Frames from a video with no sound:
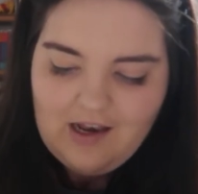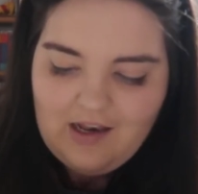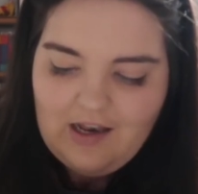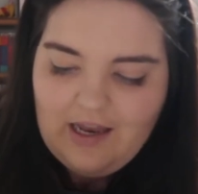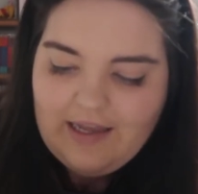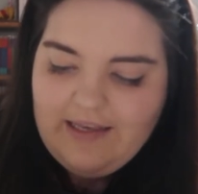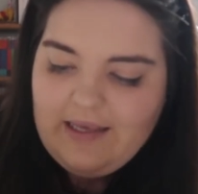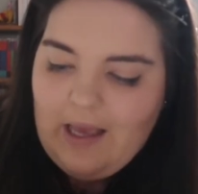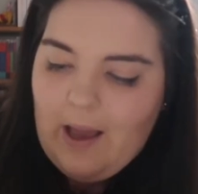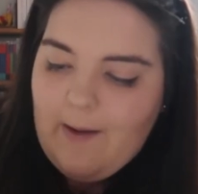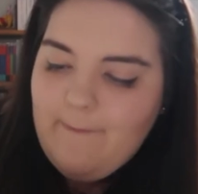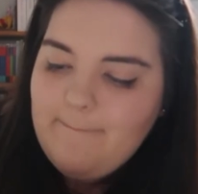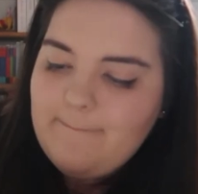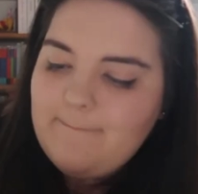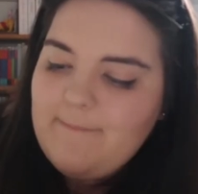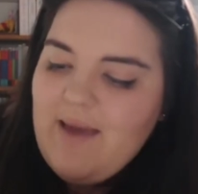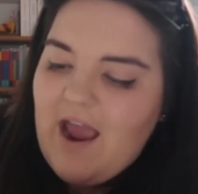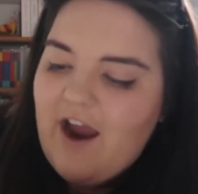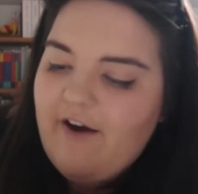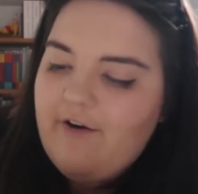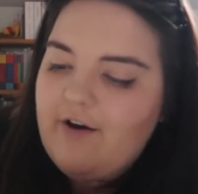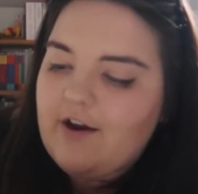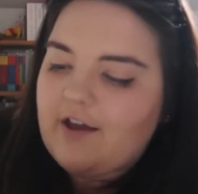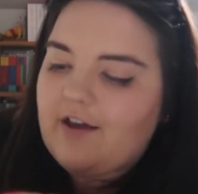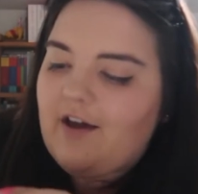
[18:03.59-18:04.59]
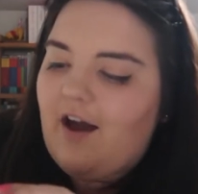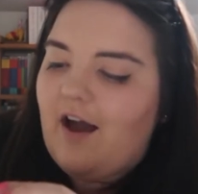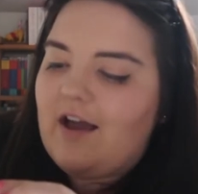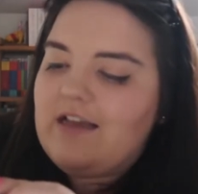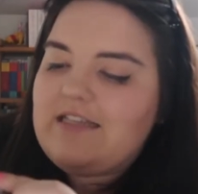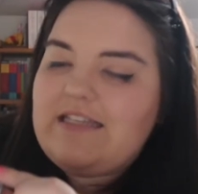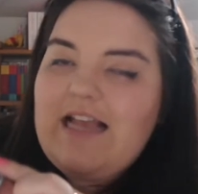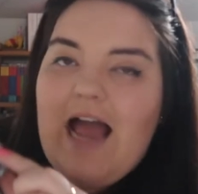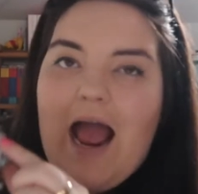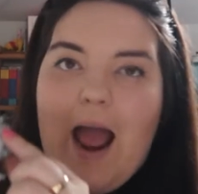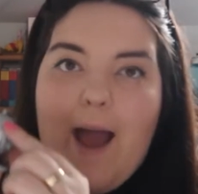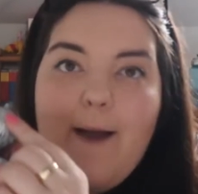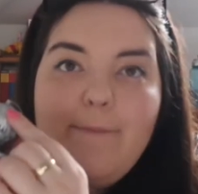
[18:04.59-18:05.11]
Like, America
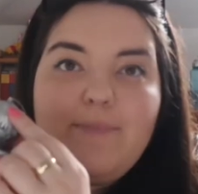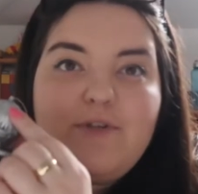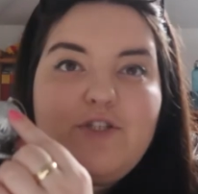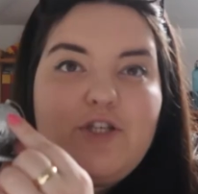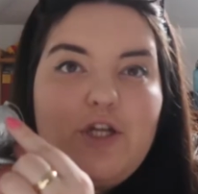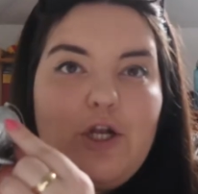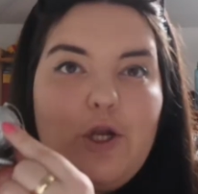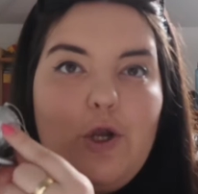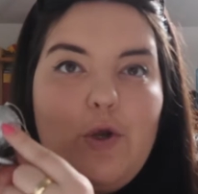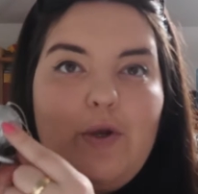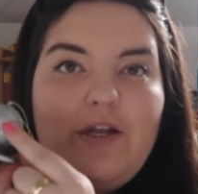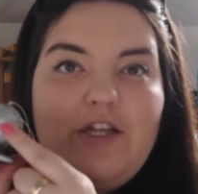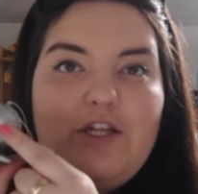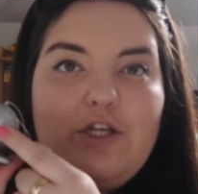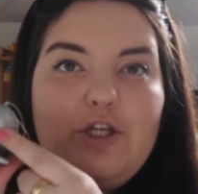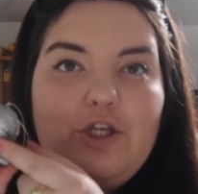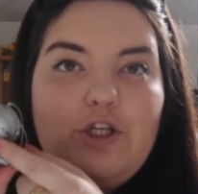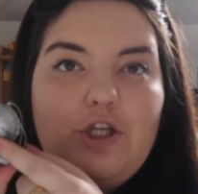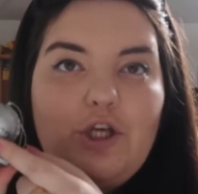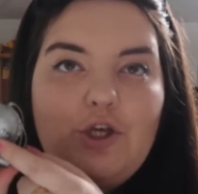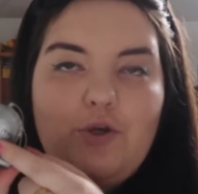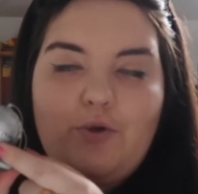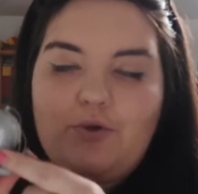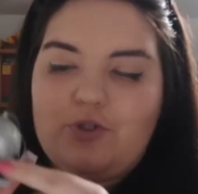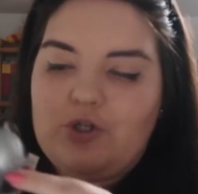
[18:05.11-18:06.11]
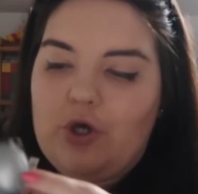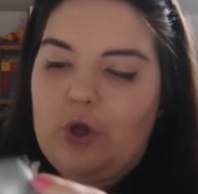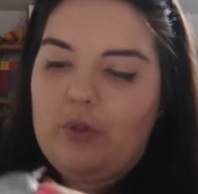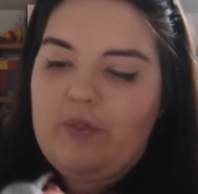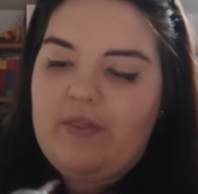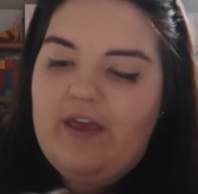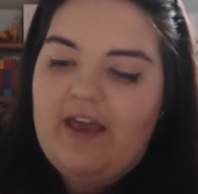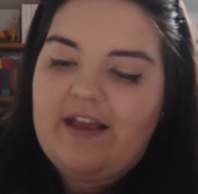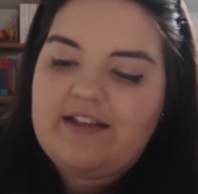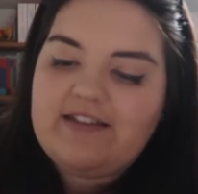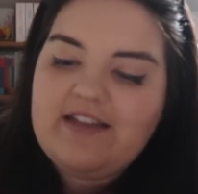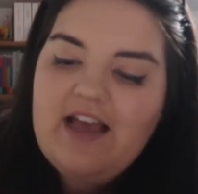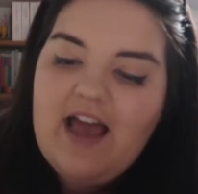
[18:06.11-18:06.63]
is absolutely huge on
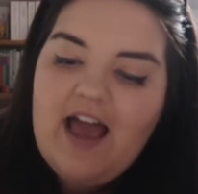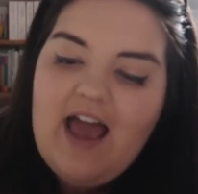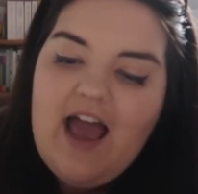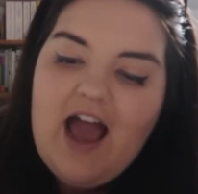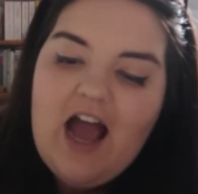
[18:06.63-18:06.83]
this,